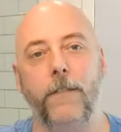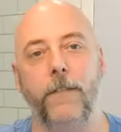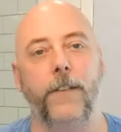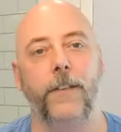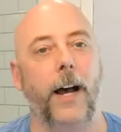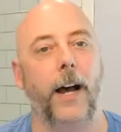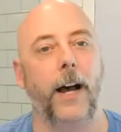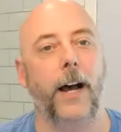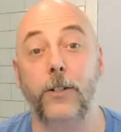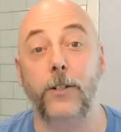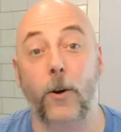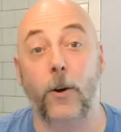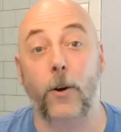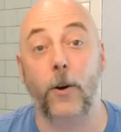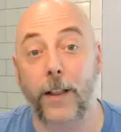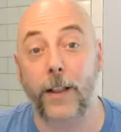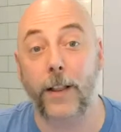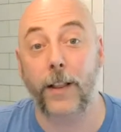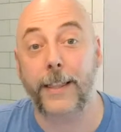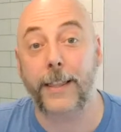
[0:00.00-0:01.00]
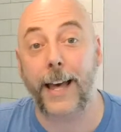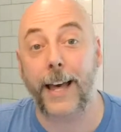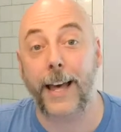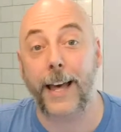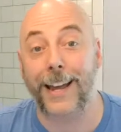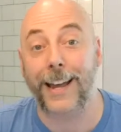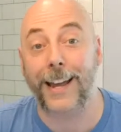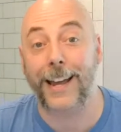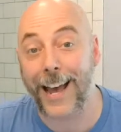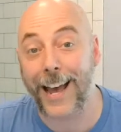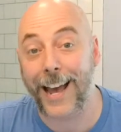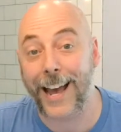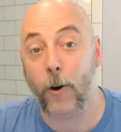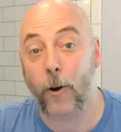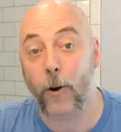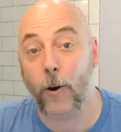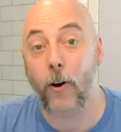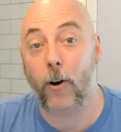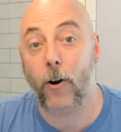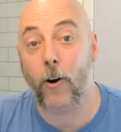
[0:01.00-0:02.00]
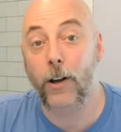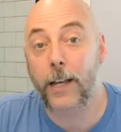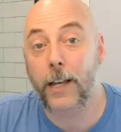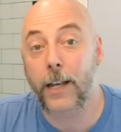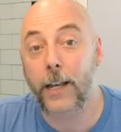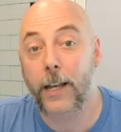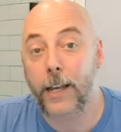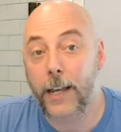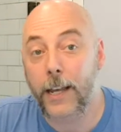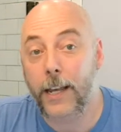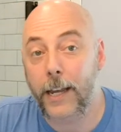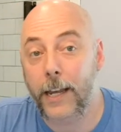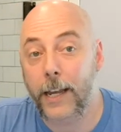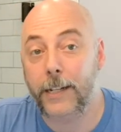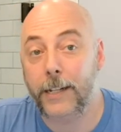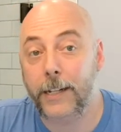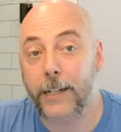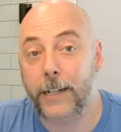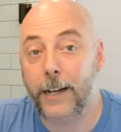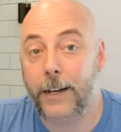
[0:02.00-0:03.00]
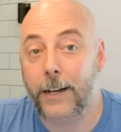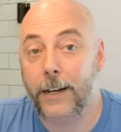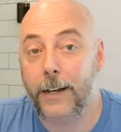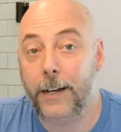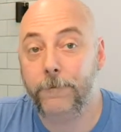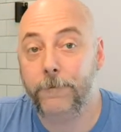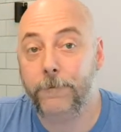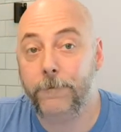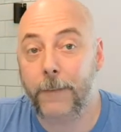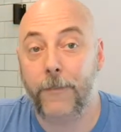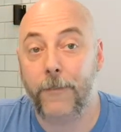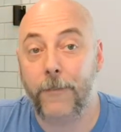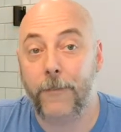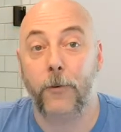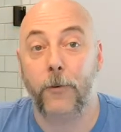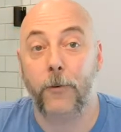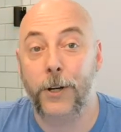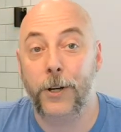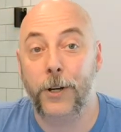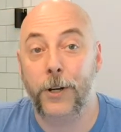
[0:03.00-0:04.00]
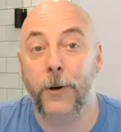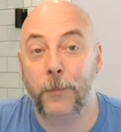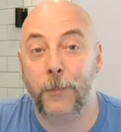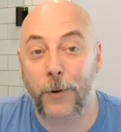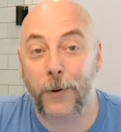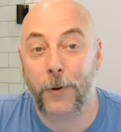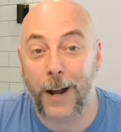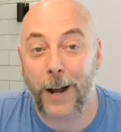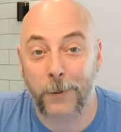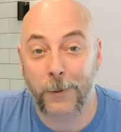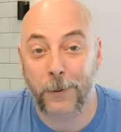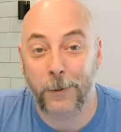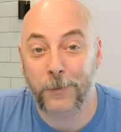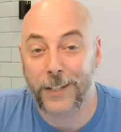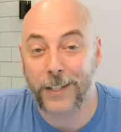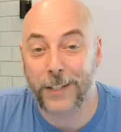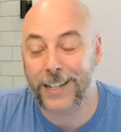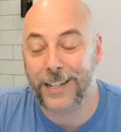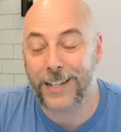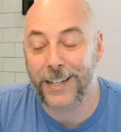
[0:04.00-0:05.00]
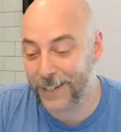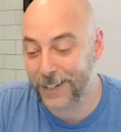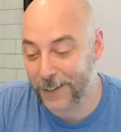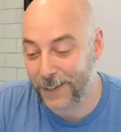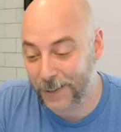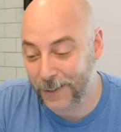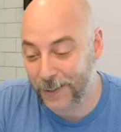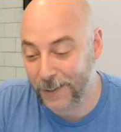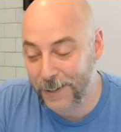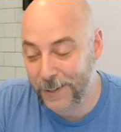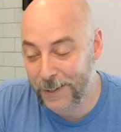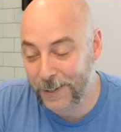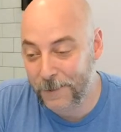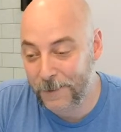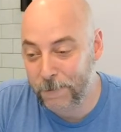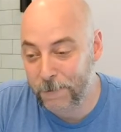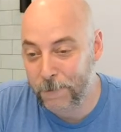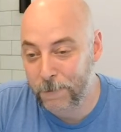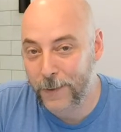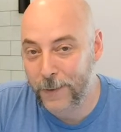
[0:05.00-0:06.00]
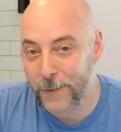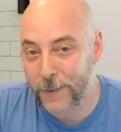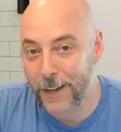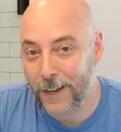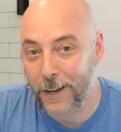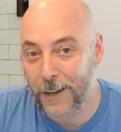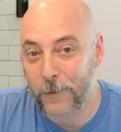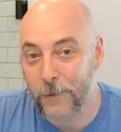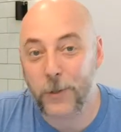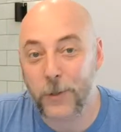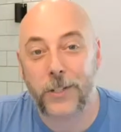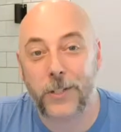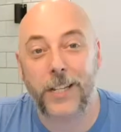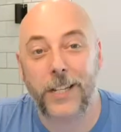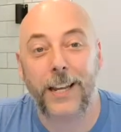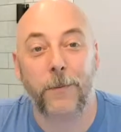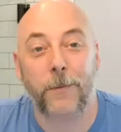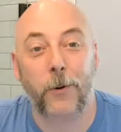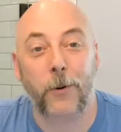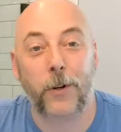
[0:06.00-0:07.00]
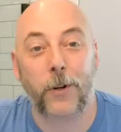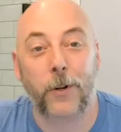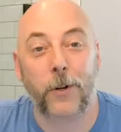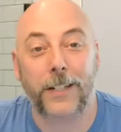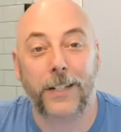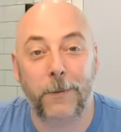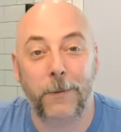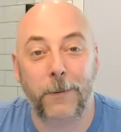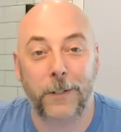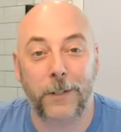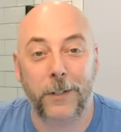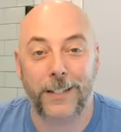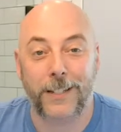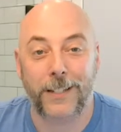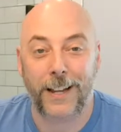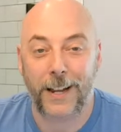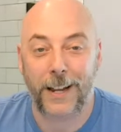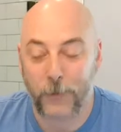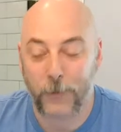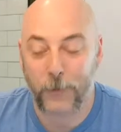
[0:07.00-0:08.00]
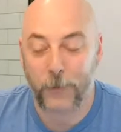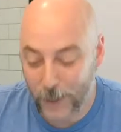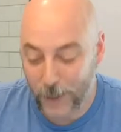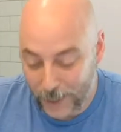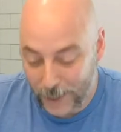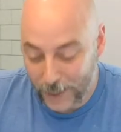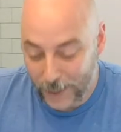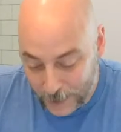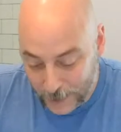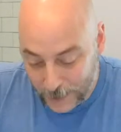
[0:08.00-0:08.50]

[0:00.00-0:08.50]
I don't like that at all. And I have a real problem with it. So we'll see how the broken table design works.